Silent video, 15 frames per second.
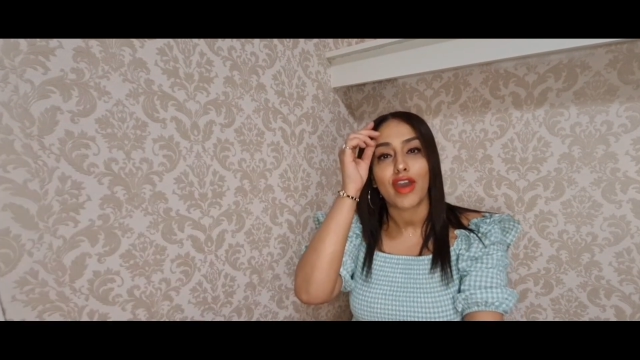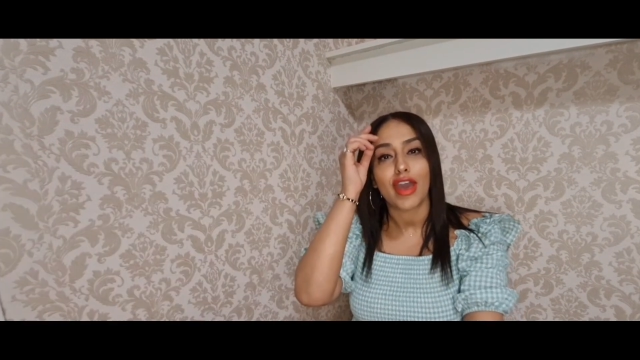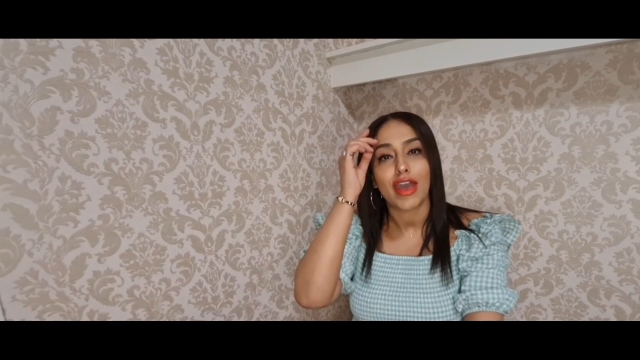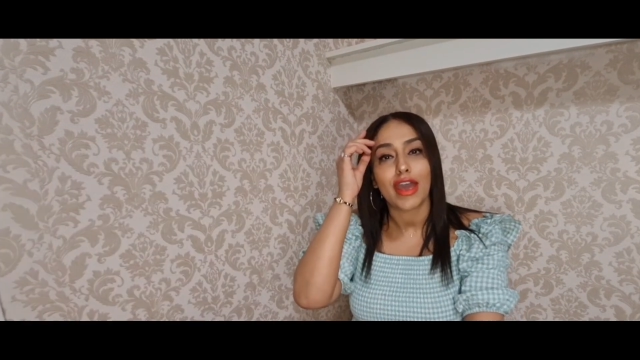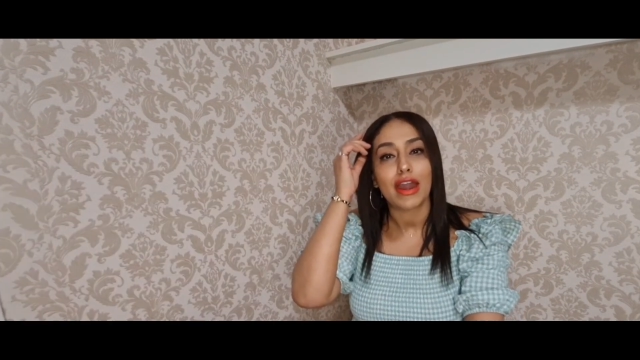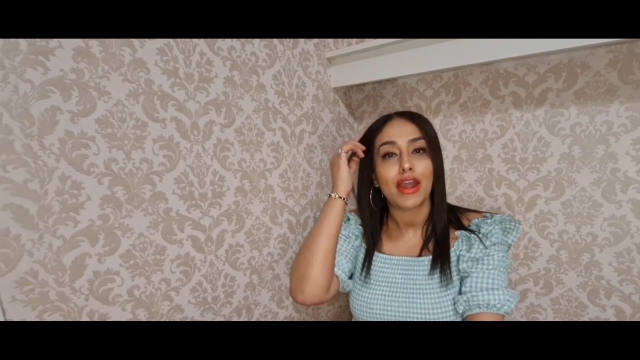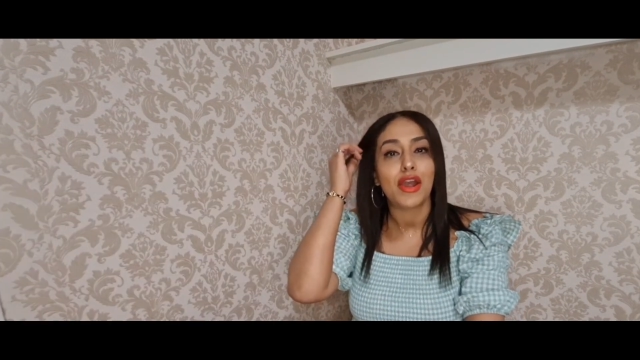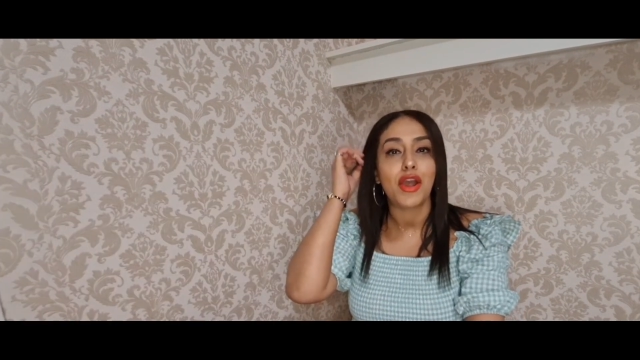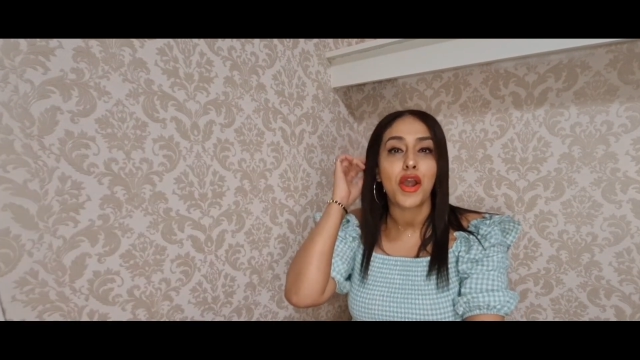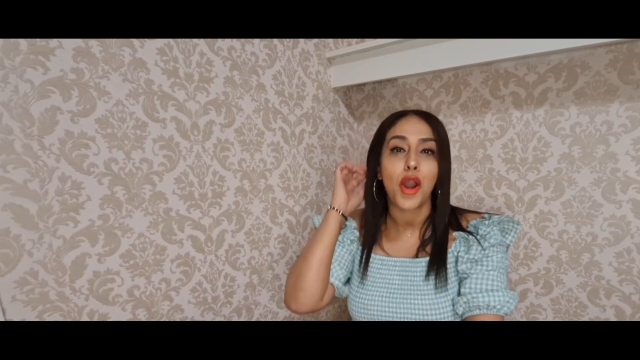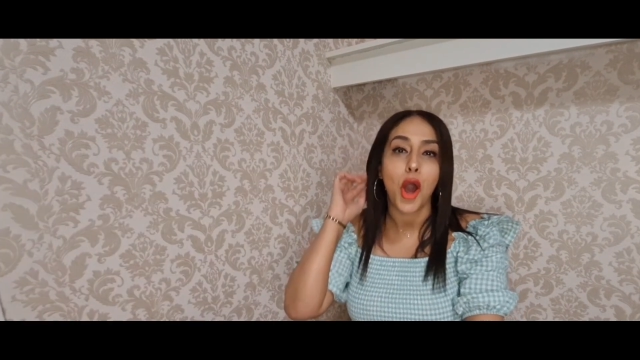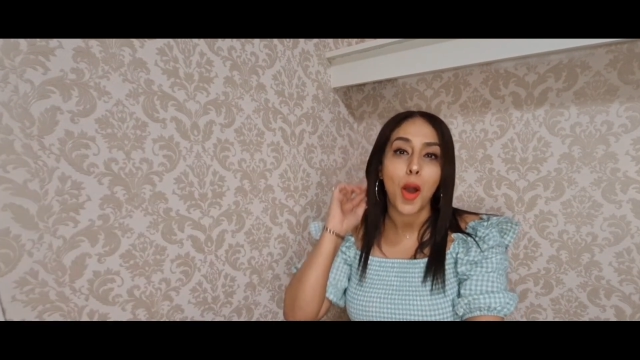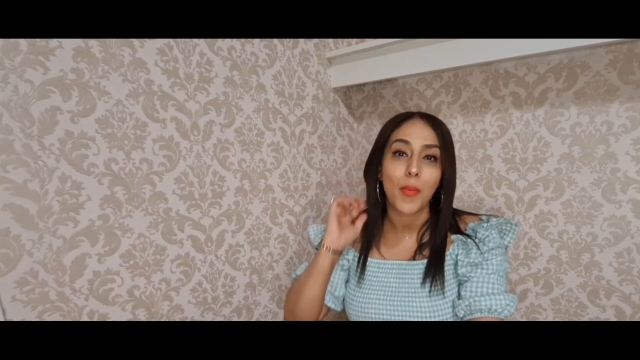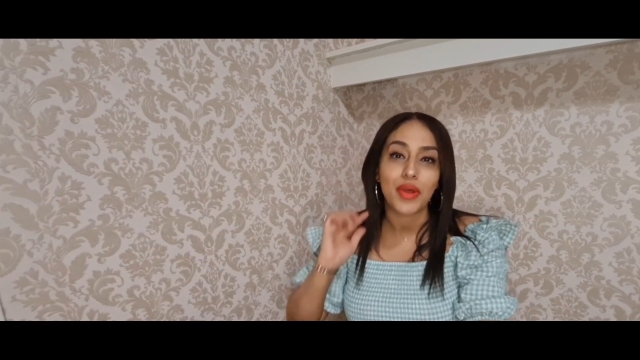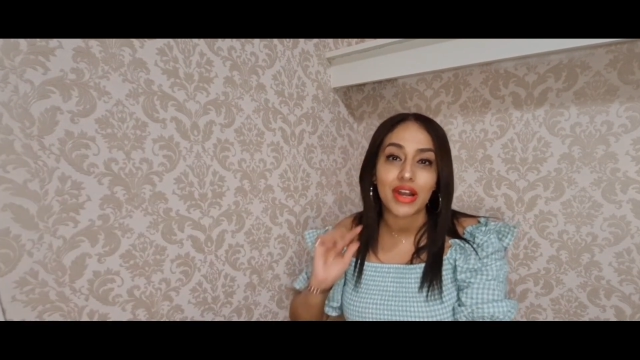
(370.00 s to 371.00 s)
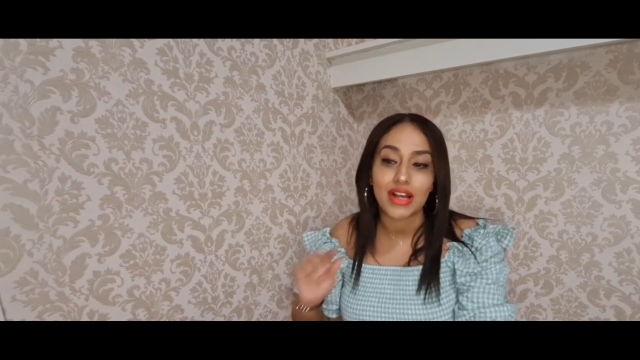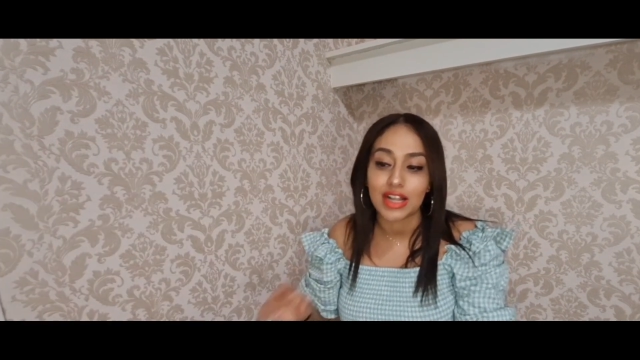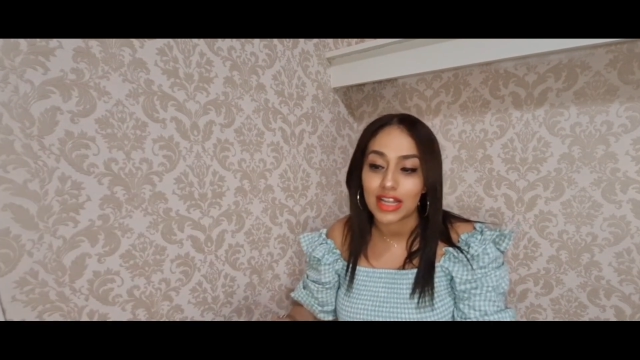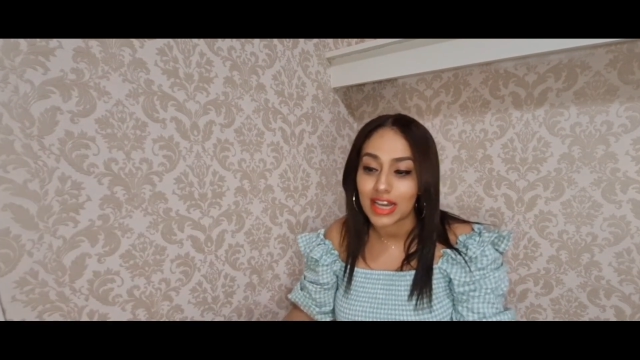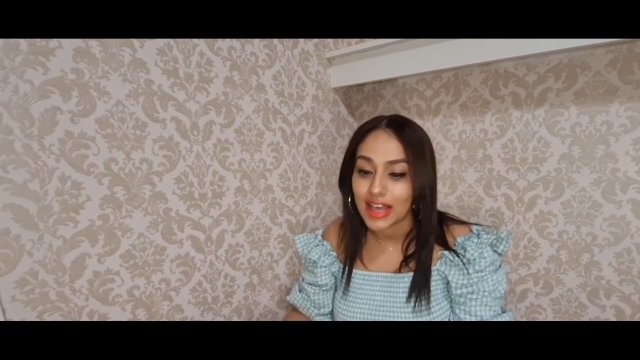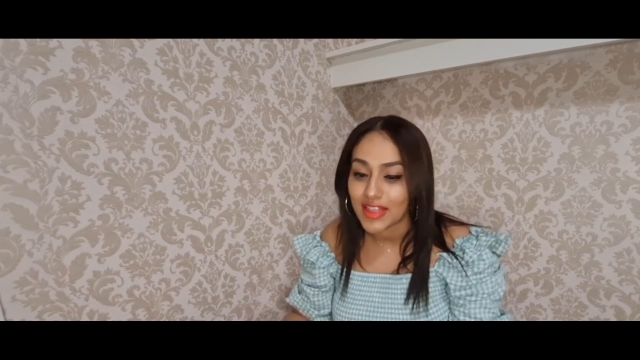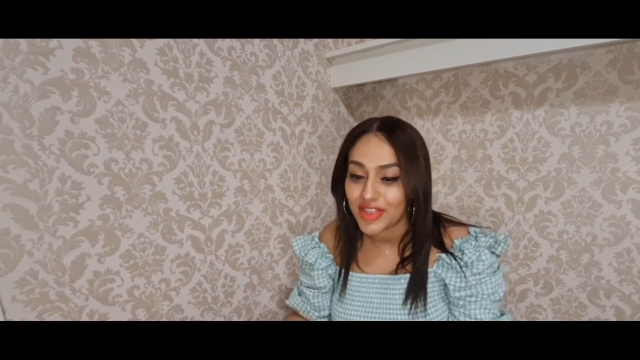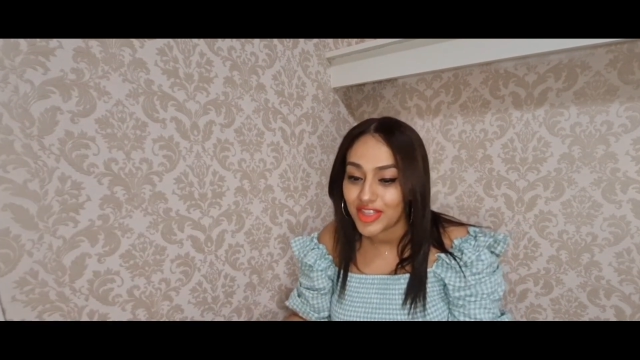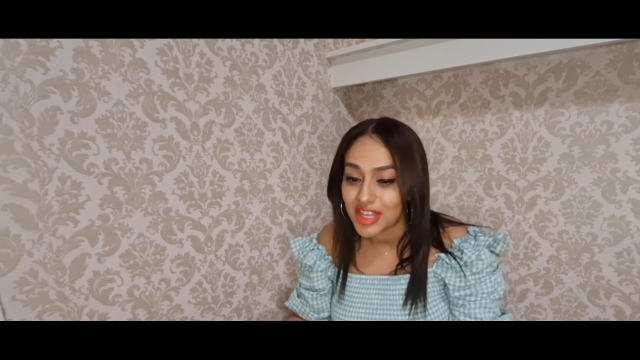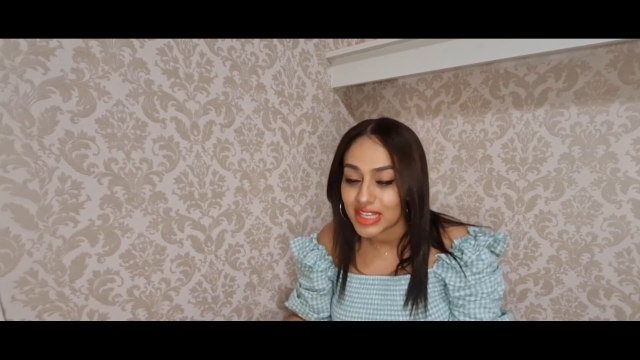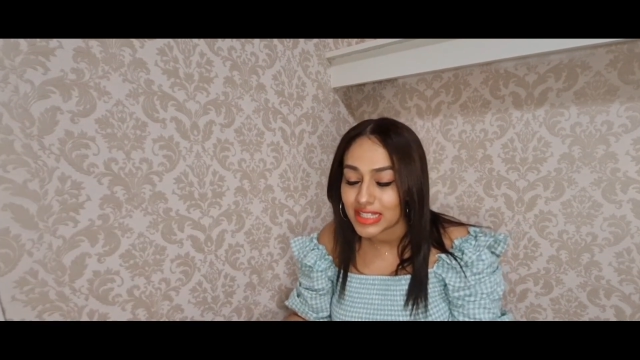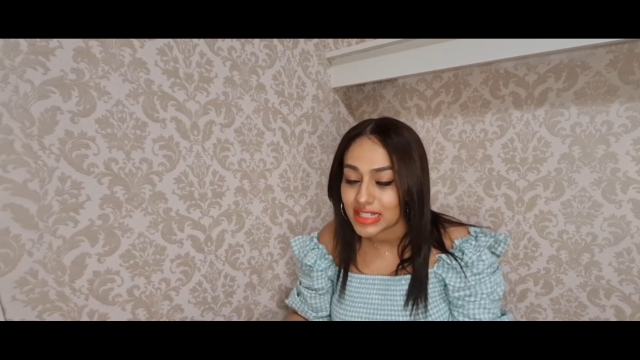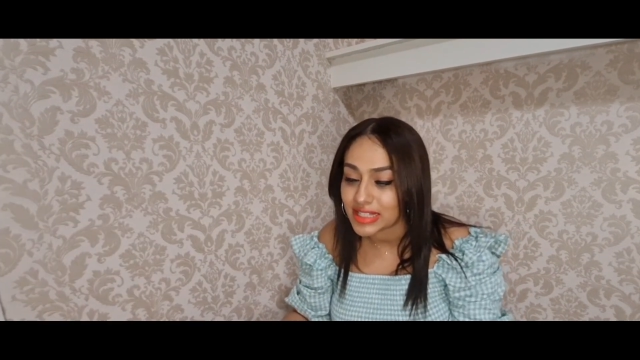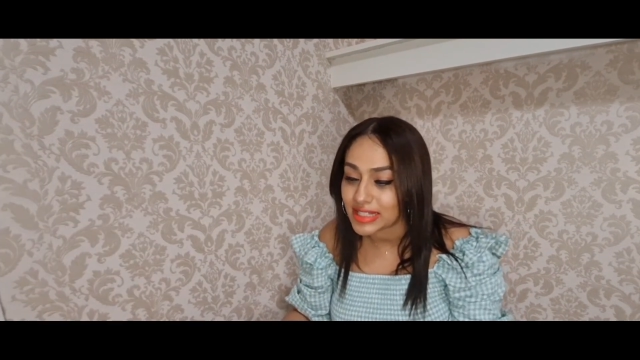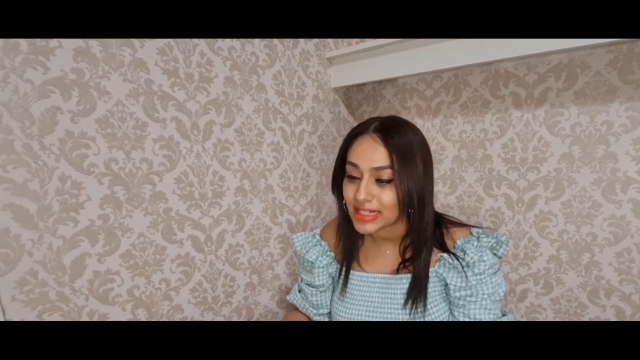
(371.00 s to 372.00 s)
phenomenal.
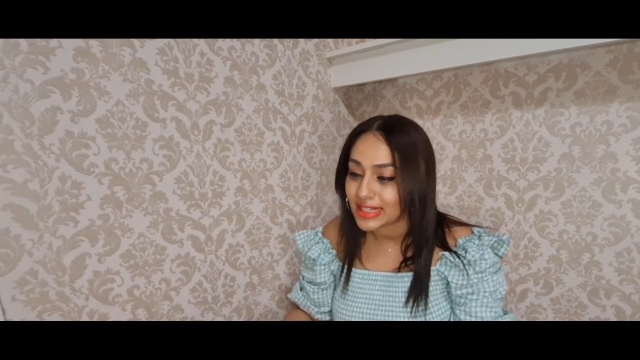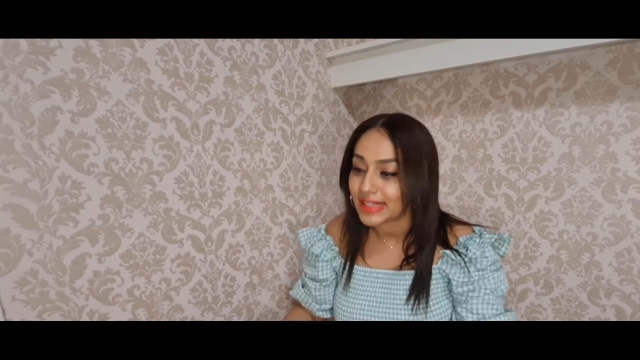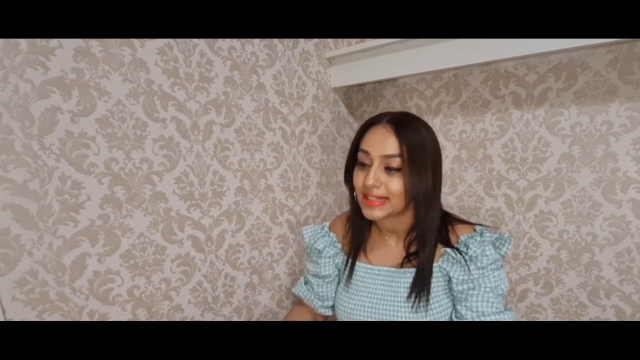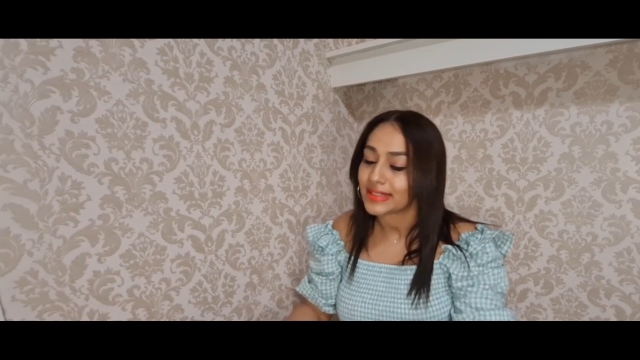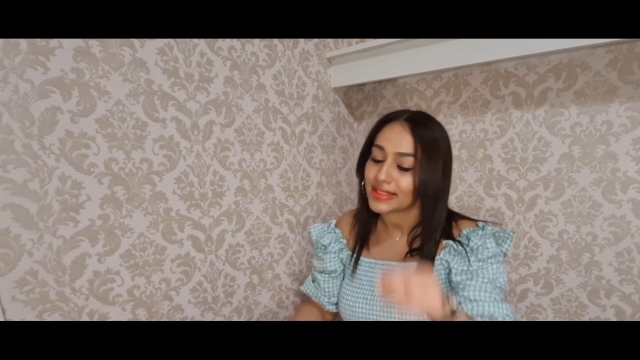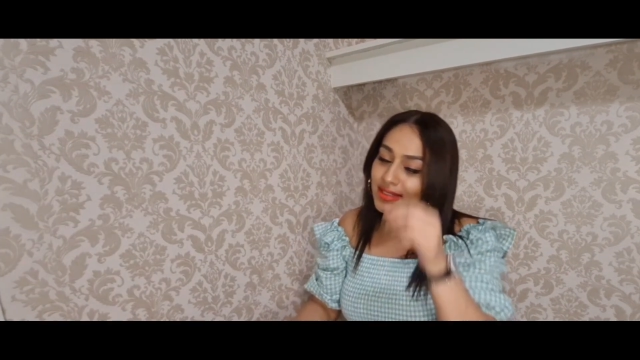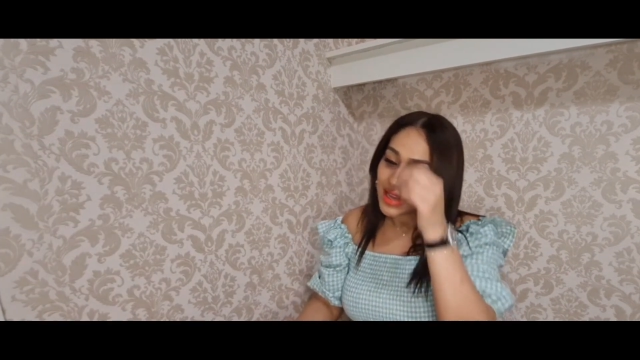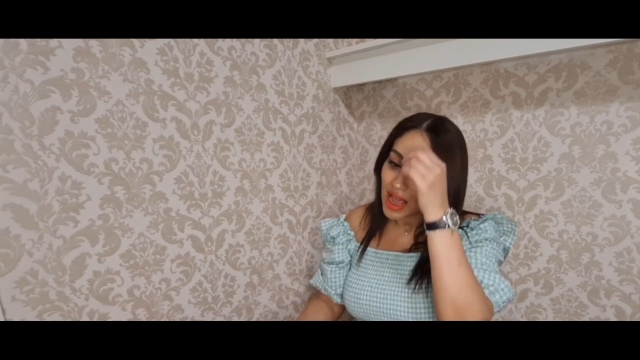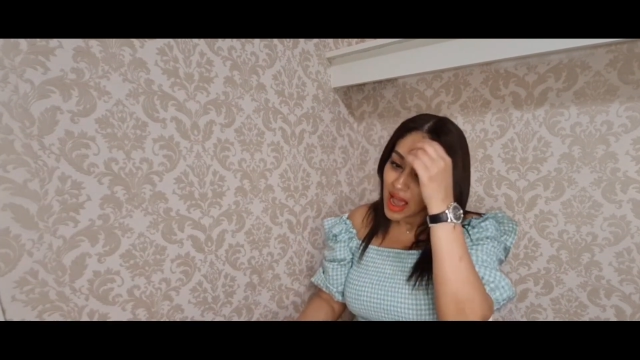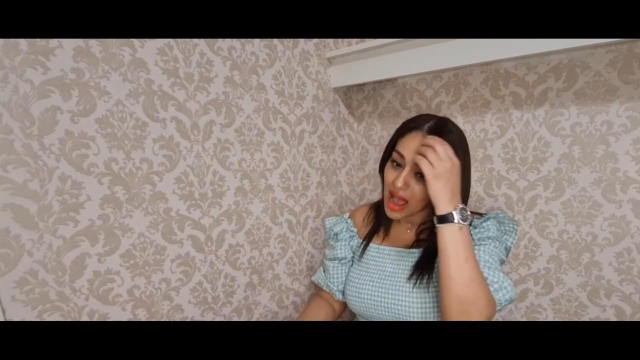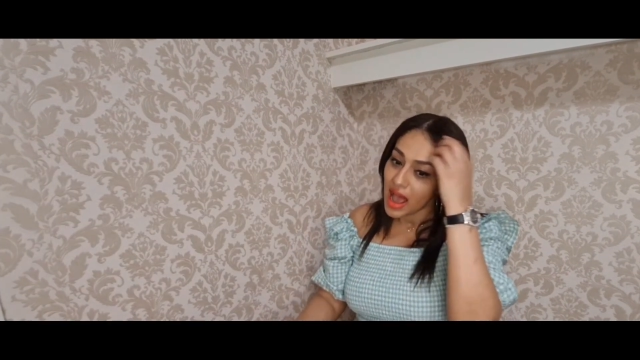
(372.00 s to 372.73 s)
This is